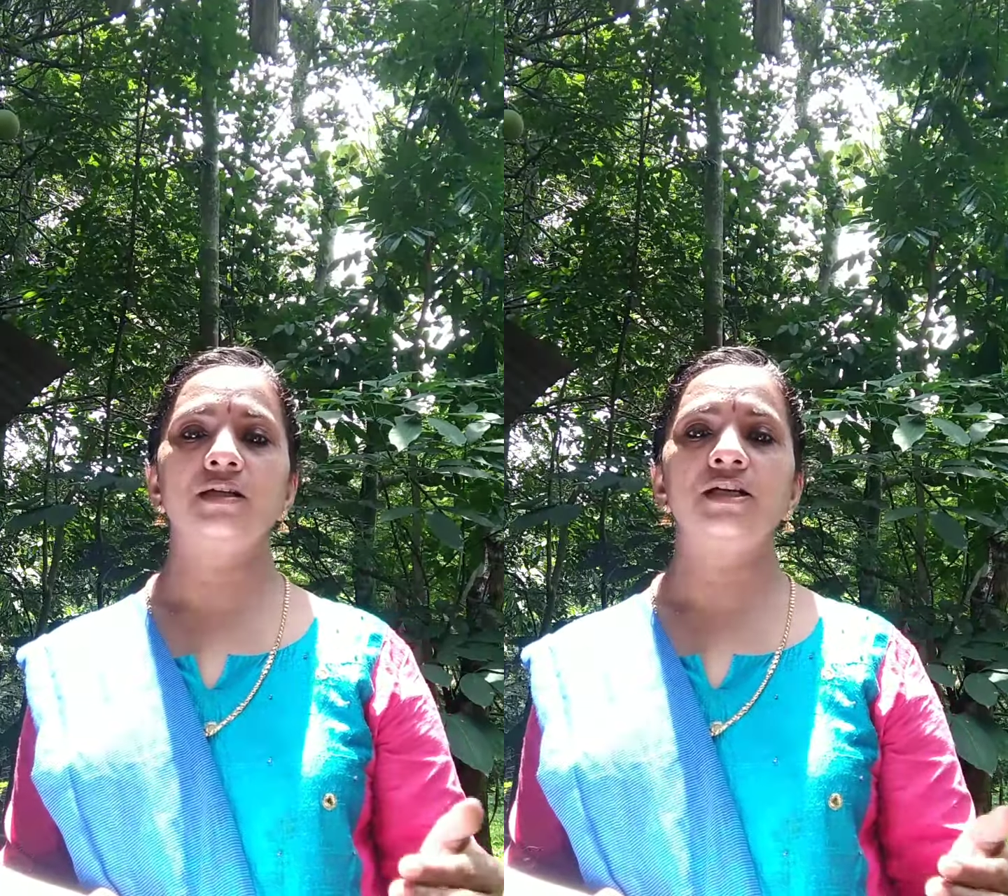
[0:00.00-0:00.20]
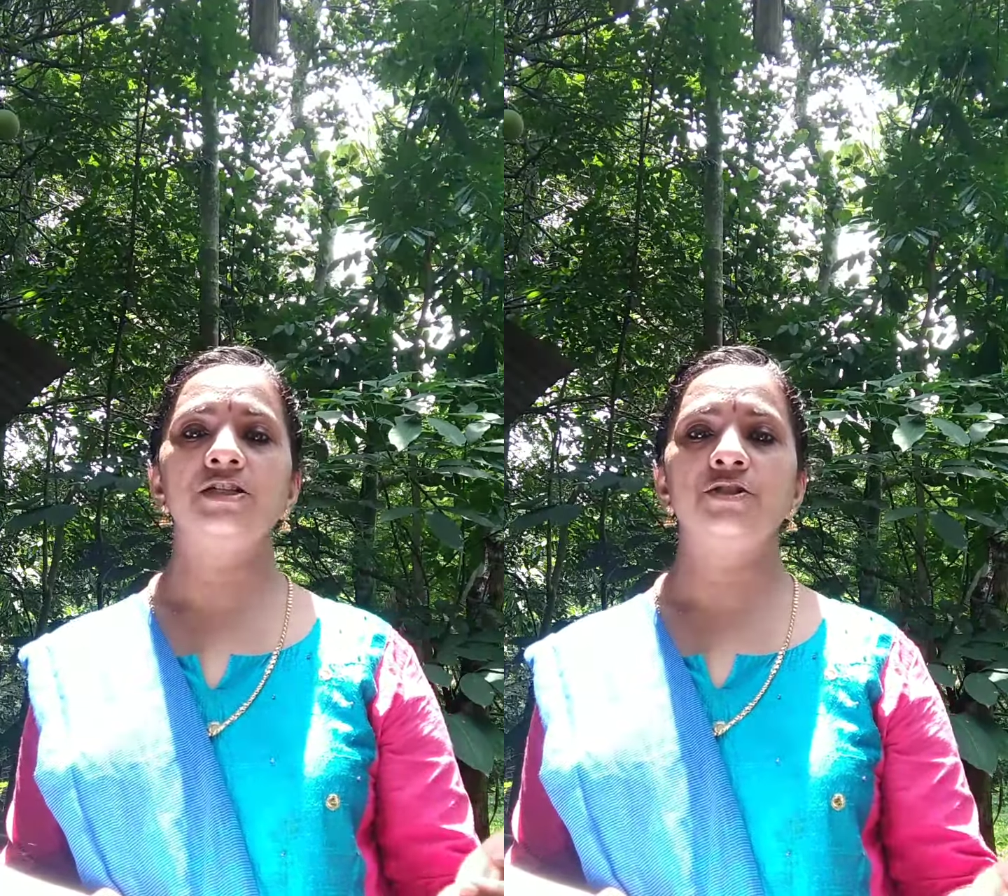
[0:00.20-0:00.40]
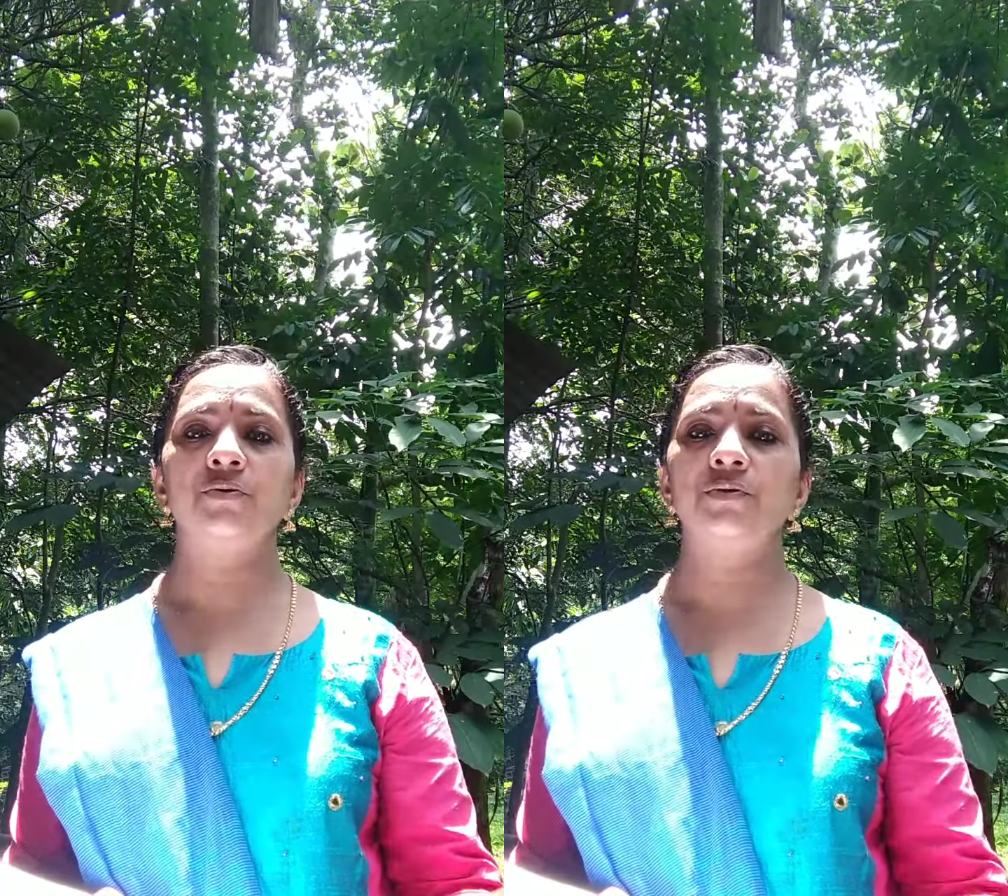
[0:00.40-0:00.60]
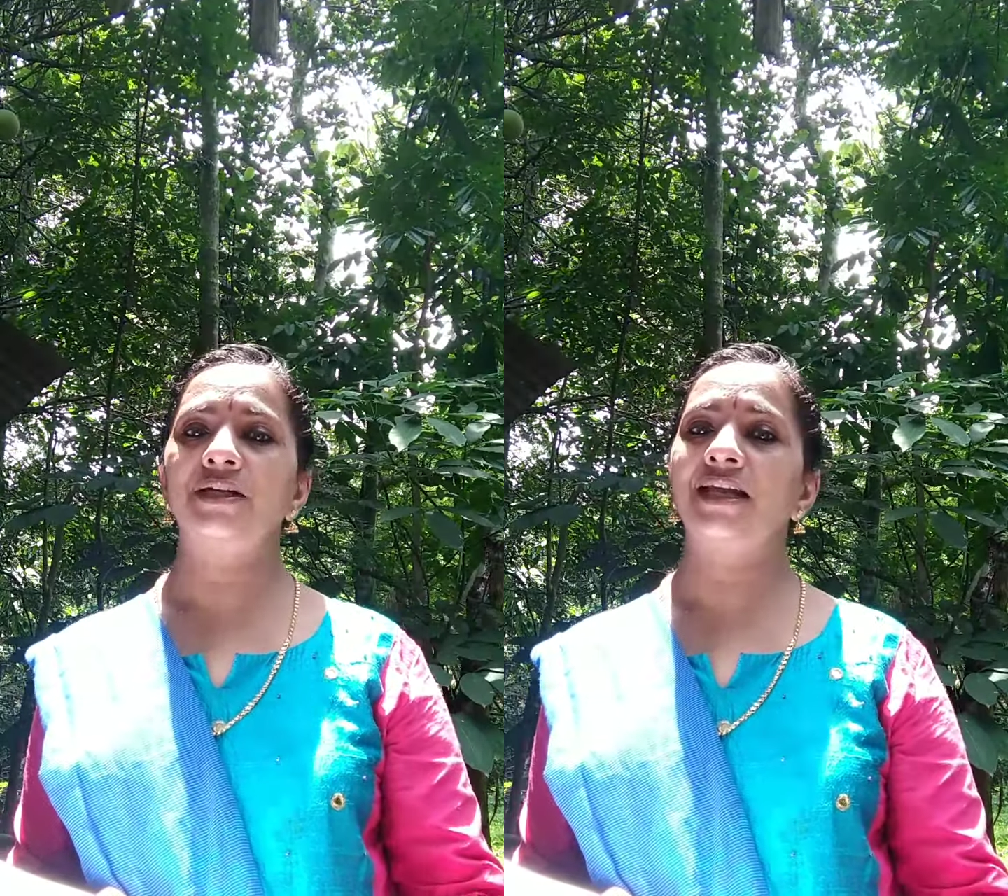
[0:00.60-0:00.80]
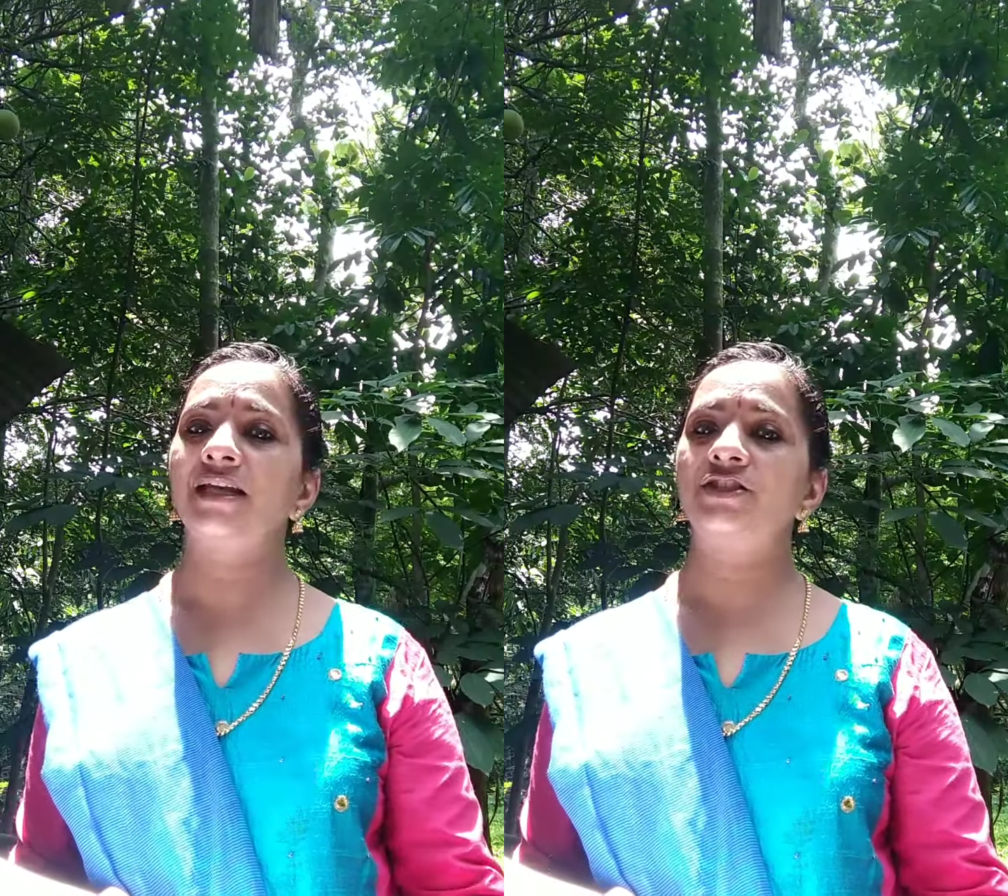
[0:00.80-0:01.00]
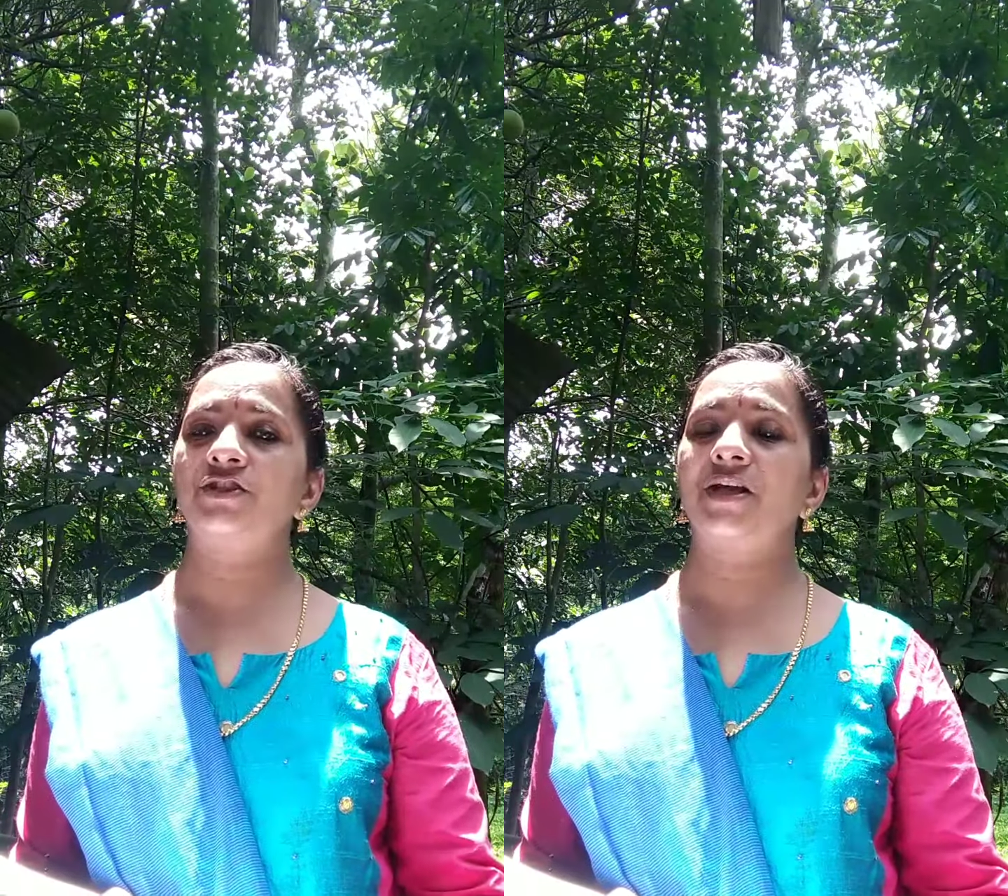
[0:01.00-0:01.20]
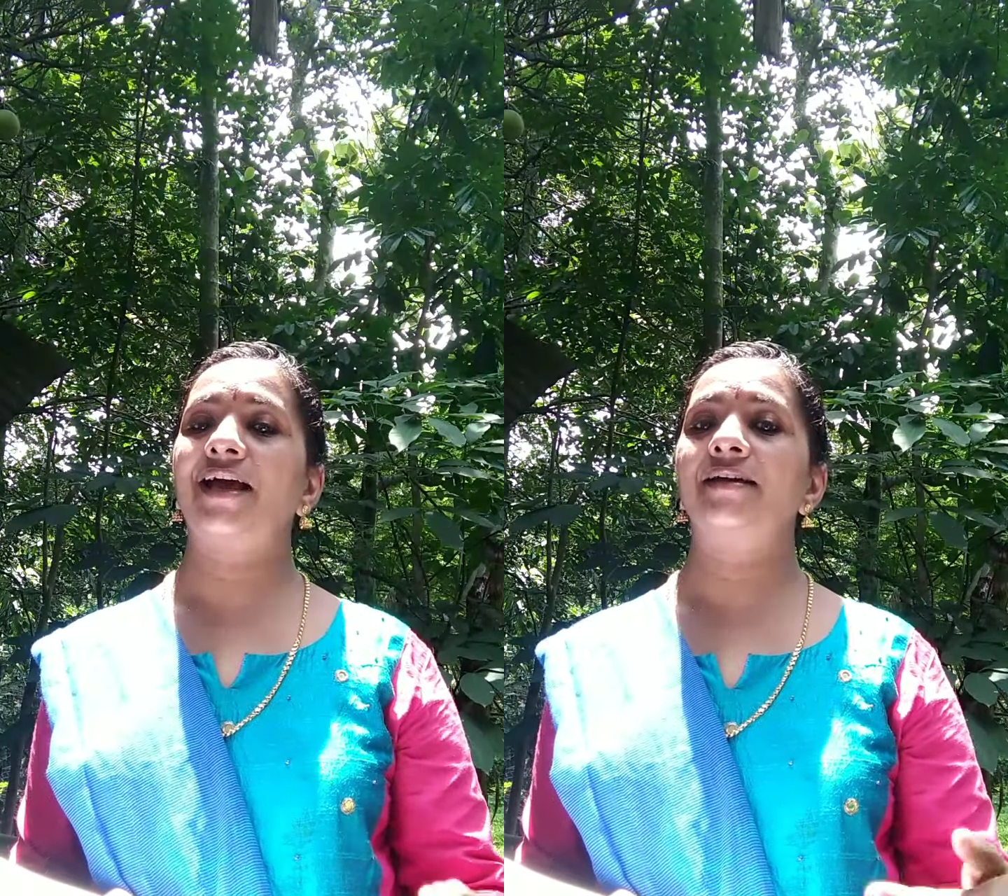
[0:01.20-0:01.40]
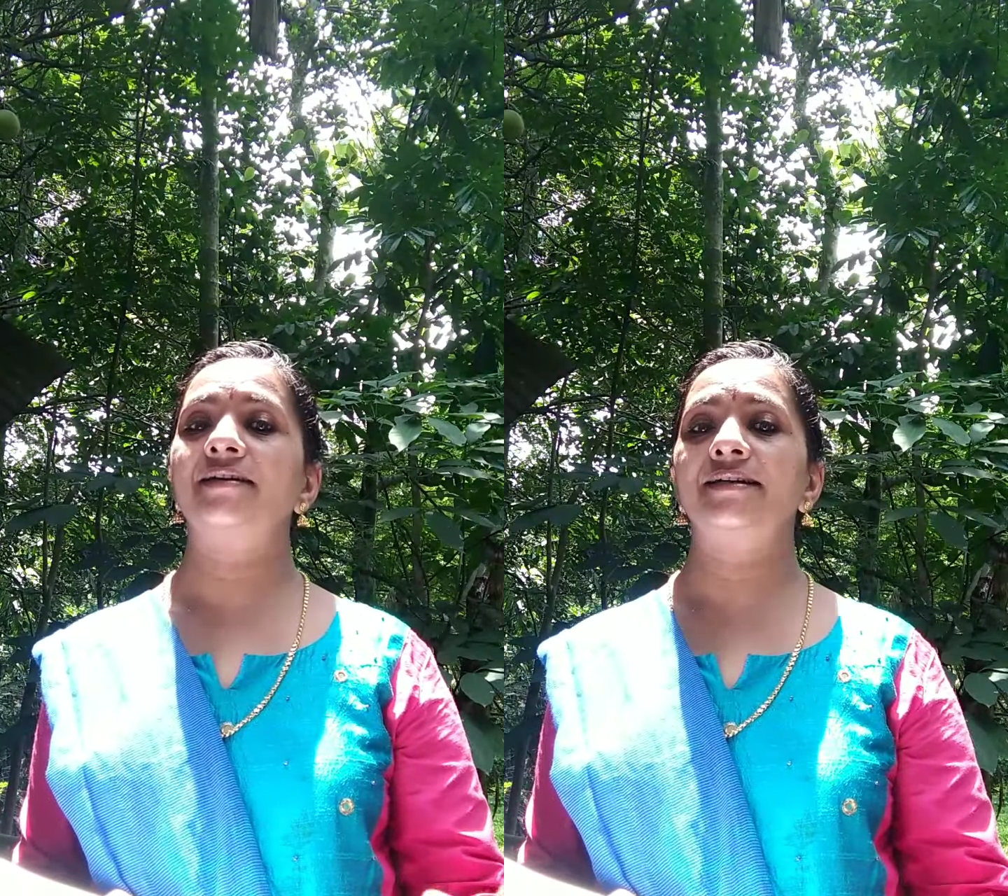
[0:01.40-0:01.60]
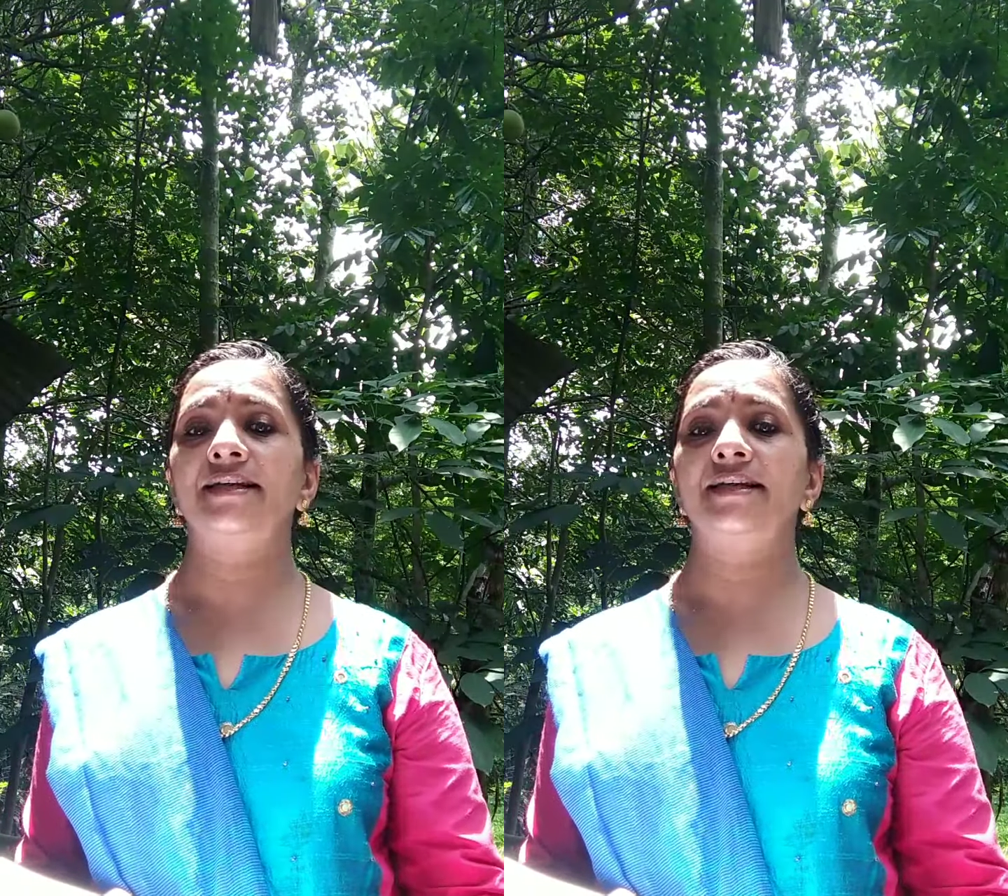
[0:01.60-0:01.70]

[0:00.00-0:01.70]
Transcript: is to teach and